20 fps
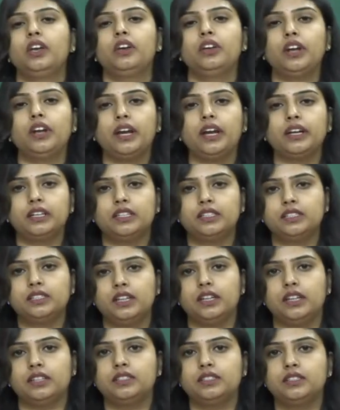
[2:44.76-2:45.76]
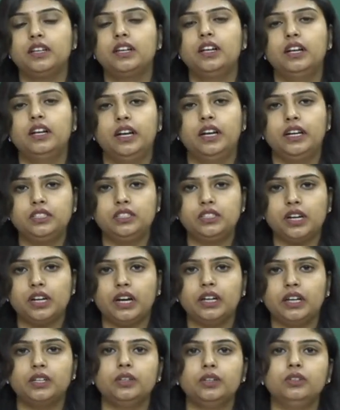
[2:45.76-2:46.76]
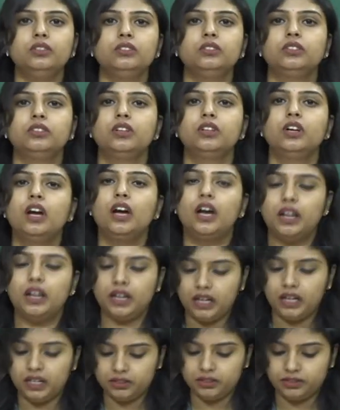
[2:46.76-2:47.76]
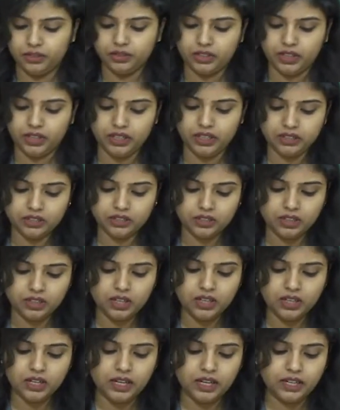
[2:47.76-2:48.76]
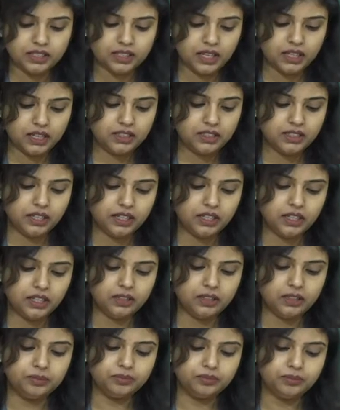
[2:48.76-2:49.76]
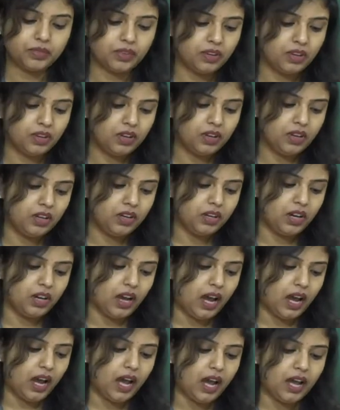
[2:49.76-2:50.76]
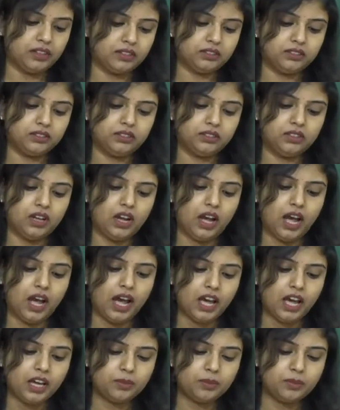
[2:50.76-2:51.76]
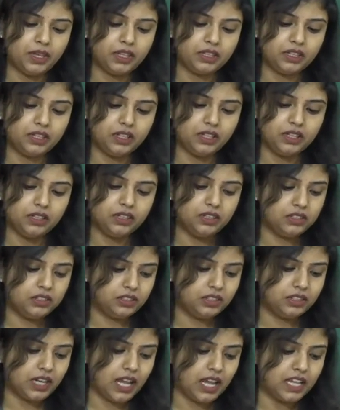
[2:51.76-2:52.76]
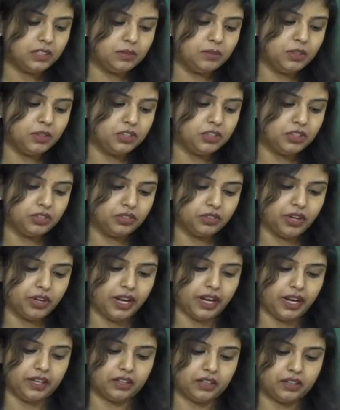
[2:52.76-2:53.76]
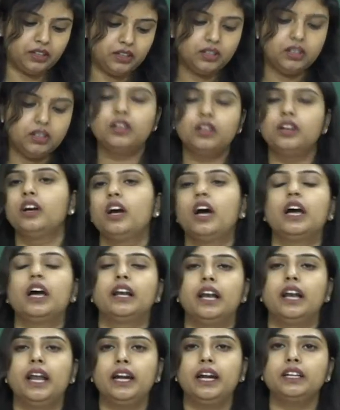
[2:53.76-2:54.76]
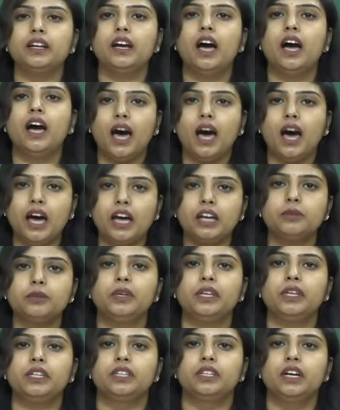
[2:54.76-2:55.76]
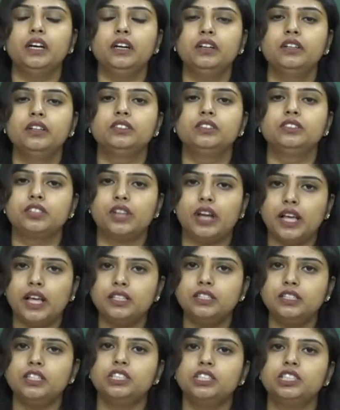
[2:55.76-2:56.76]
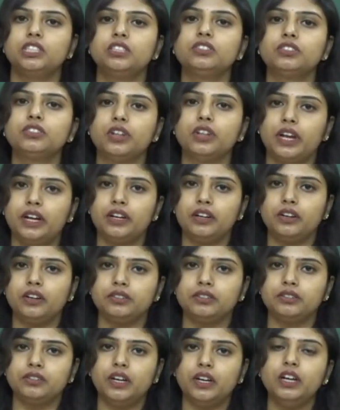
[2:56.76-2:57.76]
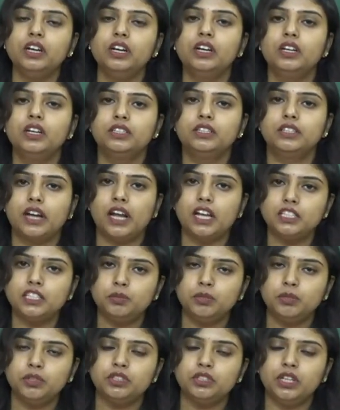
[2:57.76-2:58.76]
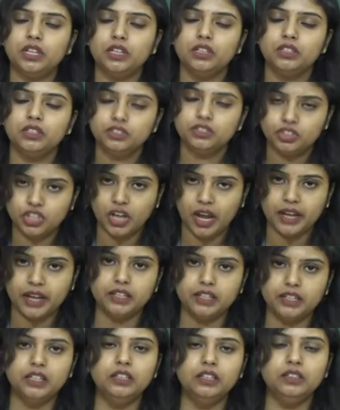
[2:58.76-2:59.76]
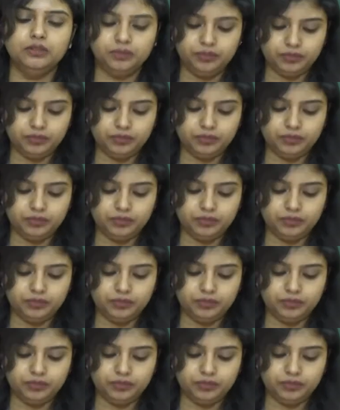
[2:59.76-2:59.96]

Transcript: United States. Let us try to analyze few things. Let us consider R be the transmission rate. Let R be the transition rate of a transmitting channel,